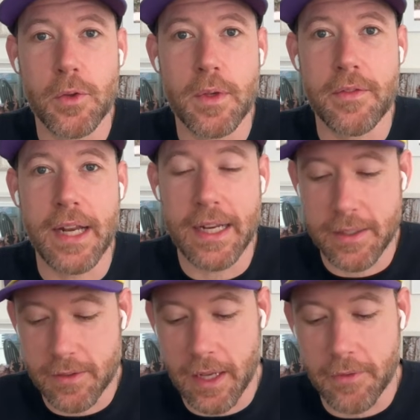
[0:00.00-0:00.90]
too, even at
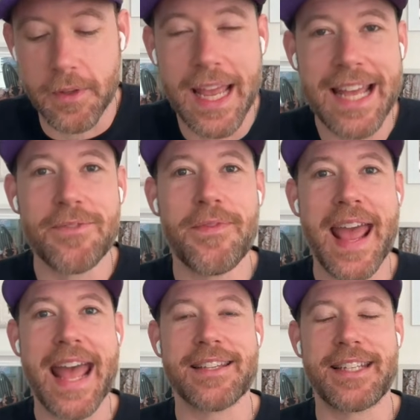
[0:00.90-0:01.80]
his kind of
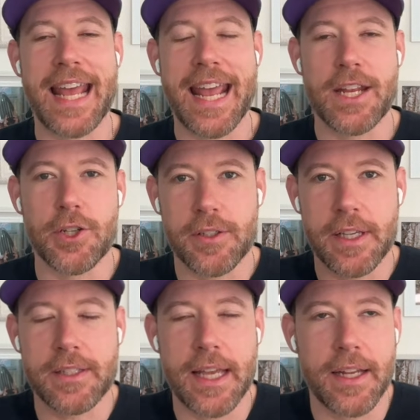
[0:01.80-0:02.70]
advanced age, as
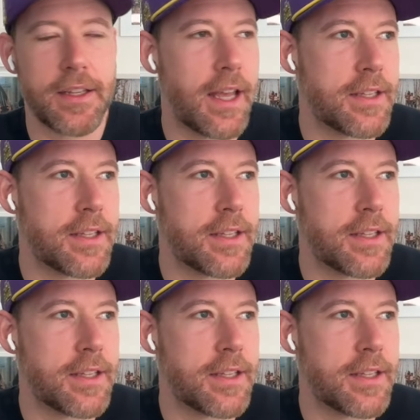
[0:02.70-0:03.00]
I say,